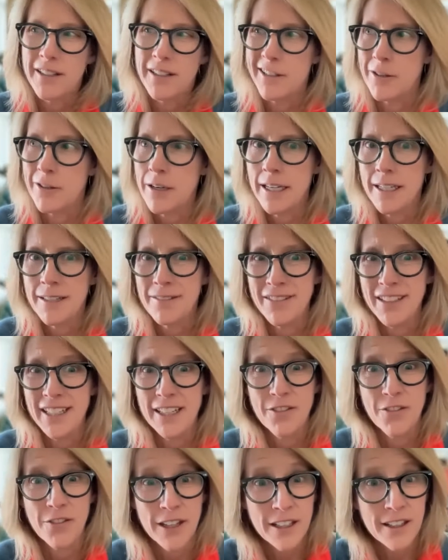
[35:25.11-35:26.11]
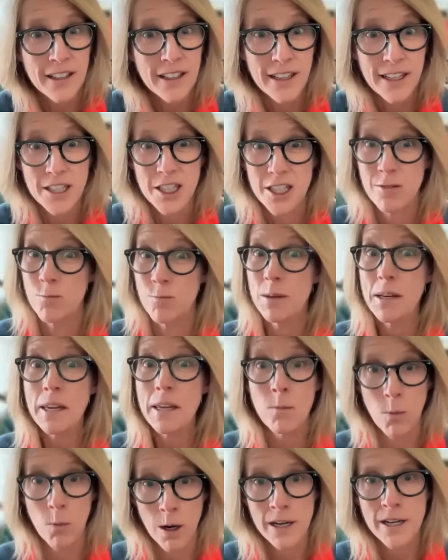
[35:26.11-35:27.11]
kind of like feeling like she really
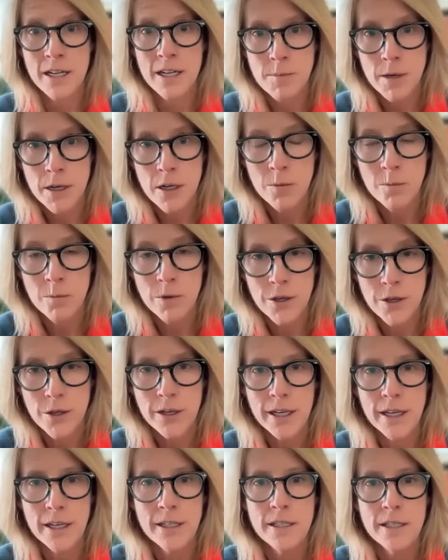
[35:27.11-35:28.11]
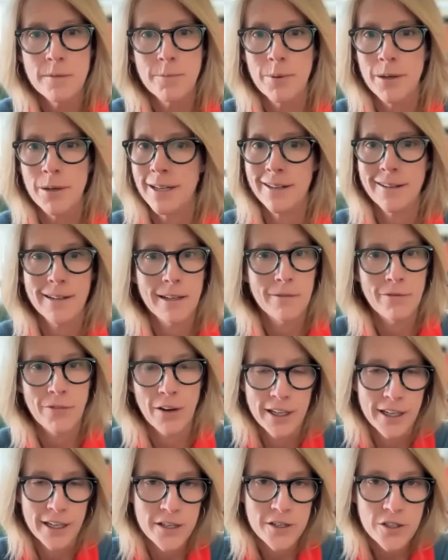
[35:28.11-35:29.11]
wanted to be home with her kids, but
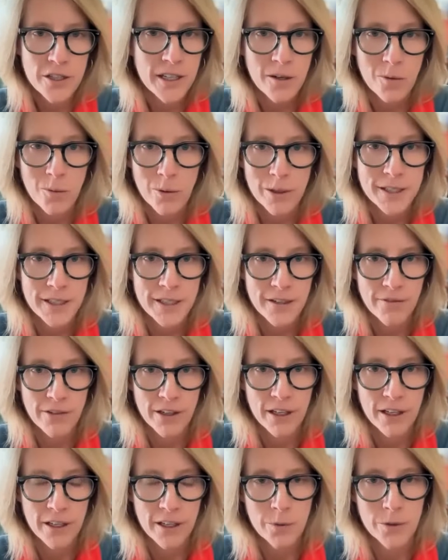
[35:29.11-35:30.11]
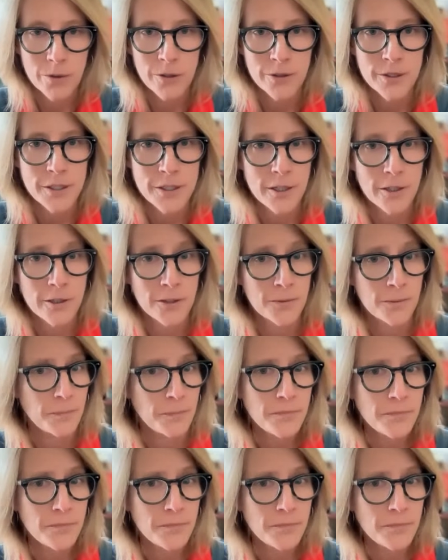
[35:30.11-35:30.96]
financially it wasn't available. So,